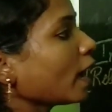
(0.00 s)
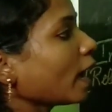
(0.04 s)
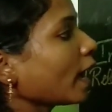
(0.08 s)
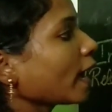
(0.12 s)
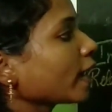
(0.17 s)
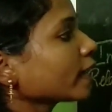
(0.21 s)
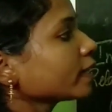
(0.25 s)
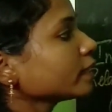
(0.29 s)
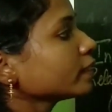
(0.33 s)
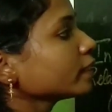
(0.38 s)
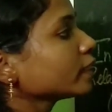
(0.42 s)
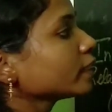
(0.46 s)

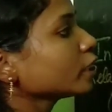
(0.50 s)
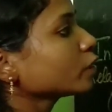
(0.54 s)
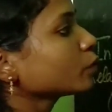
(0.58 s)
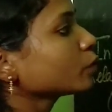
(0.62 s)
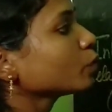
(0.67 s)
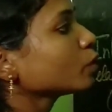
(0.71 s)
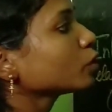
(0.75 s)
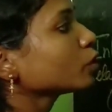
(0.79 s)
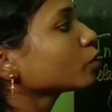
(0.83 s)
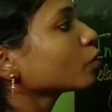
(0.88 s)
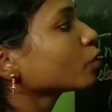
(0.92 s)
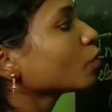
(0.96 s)
and it
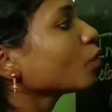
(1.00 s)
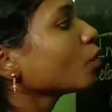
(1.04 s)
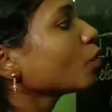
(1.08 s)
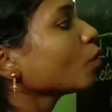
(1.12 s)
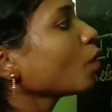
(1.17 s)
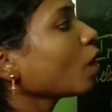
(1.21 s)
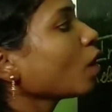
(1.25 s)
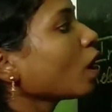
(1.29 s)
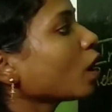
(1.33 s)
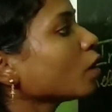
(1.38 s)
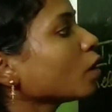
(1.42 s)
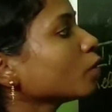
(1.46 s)
will
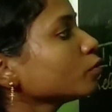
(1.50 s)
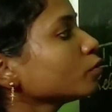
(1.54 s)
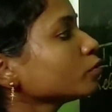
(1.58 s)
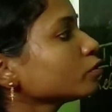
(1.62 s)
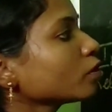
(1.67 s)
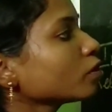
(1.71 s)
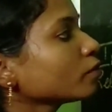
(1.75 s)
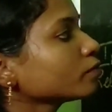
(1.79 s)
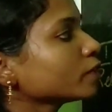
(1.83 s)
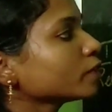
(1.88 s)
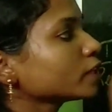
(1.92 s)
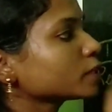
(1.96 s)
go out
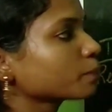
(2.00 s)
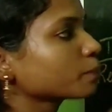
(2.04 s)
of the